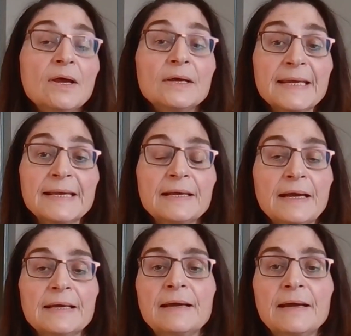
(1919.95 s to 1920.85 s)
Again,
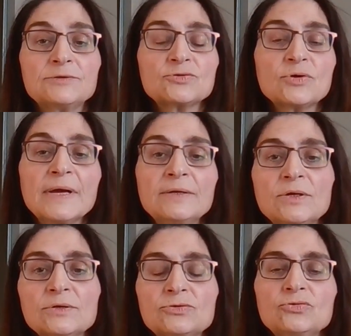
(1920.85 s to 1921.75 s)
I try
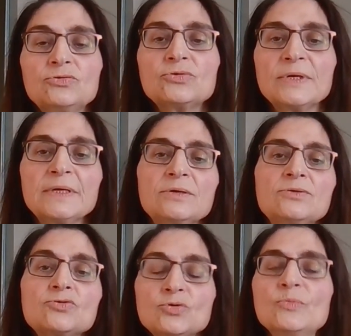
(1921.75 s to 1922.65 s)
not to drink
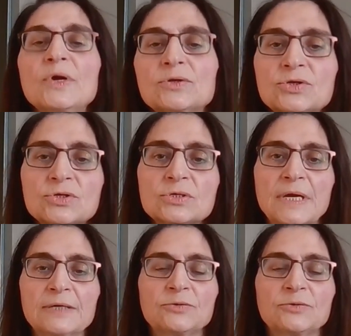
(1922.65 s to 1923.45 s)
too much at